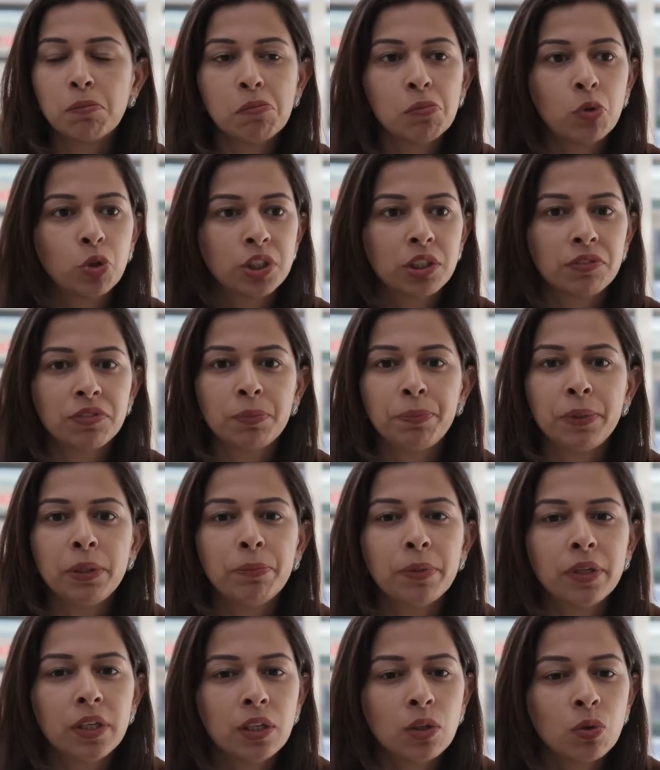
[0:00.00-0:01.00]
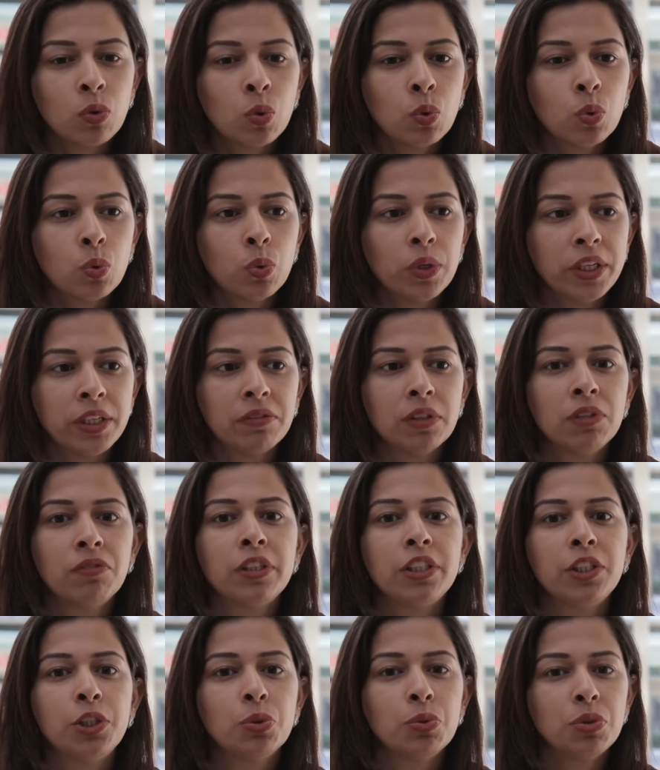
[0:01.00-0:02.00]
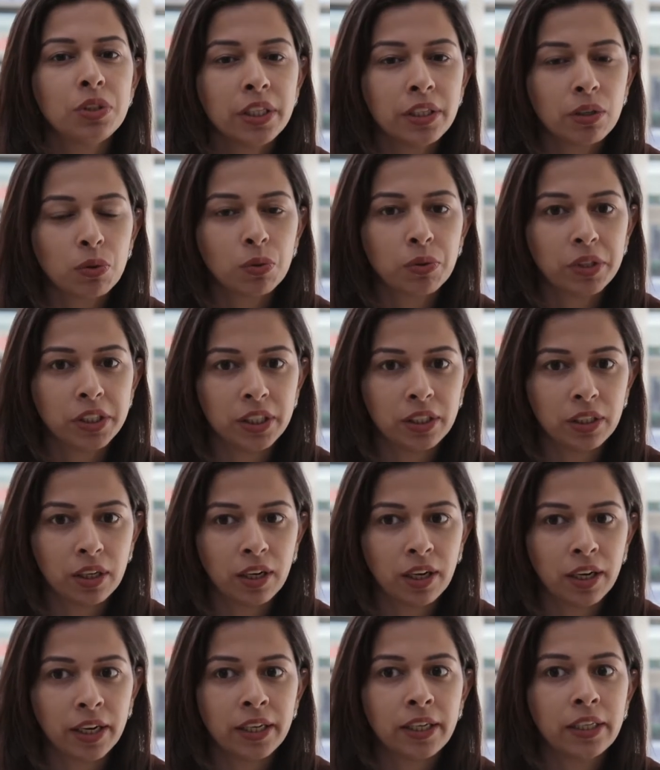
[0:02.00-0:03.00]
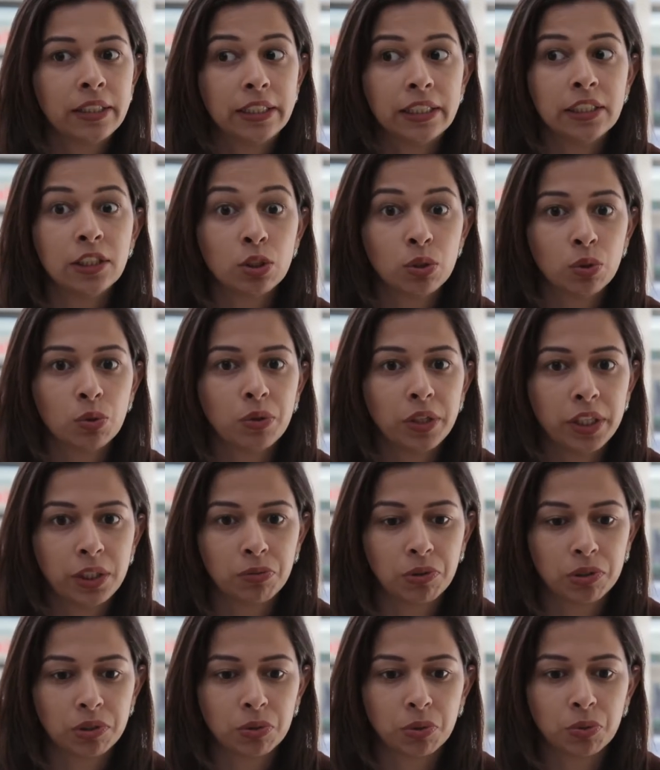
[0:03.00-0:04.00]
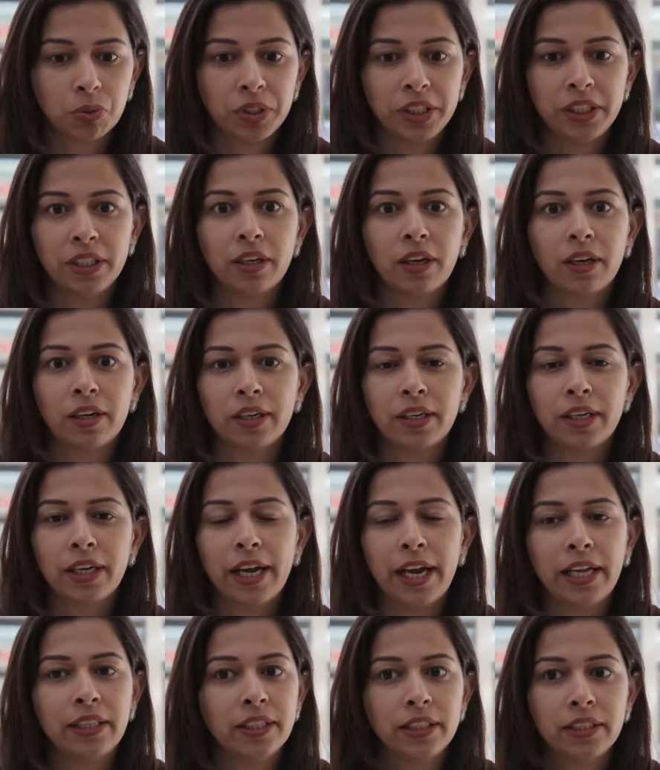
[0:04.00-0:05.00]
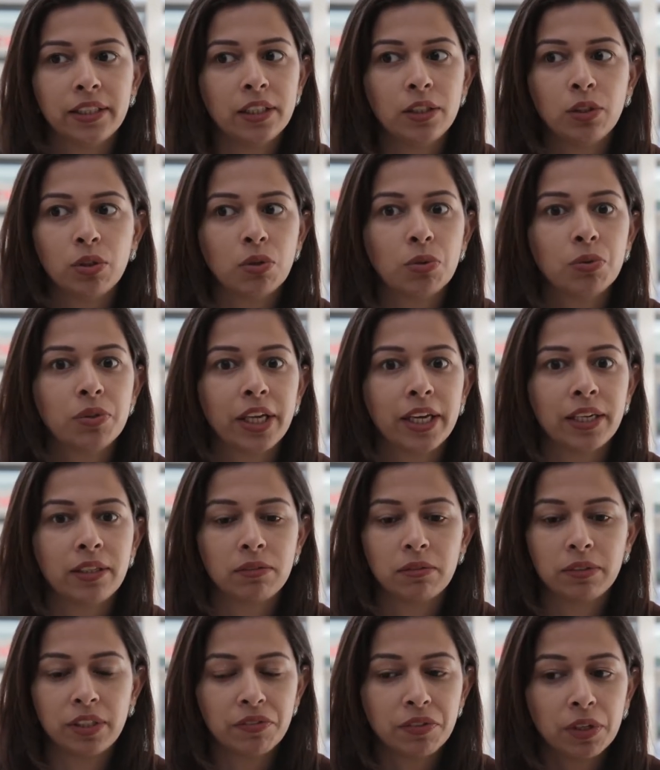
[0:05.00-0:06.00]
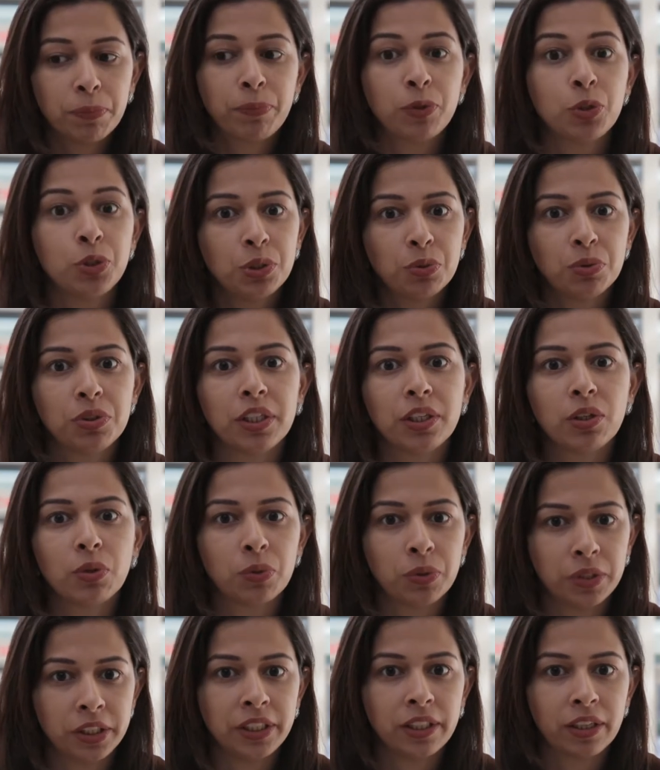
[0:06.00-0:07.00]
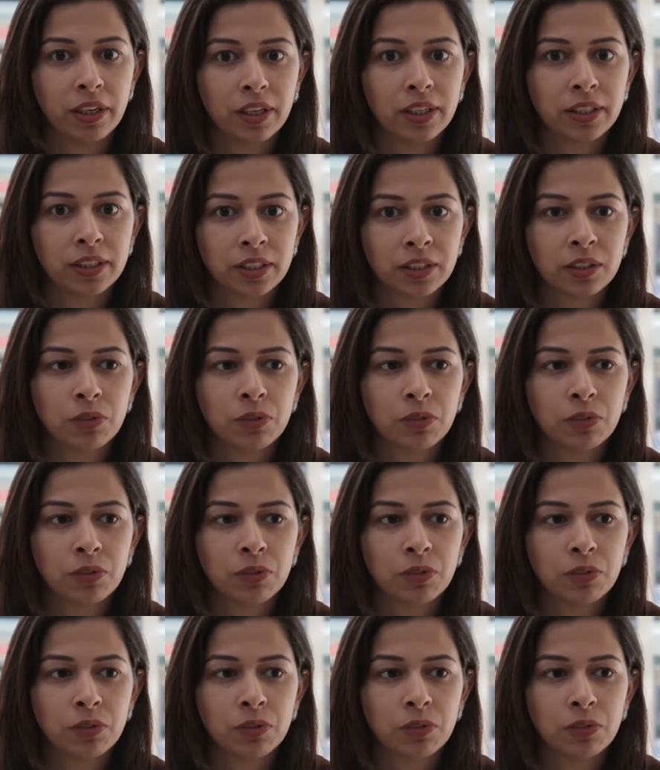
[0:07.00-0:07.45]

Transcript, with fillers: Most of the people who even were using OER didn't know it was OER and they didn't know that they were producing OERs,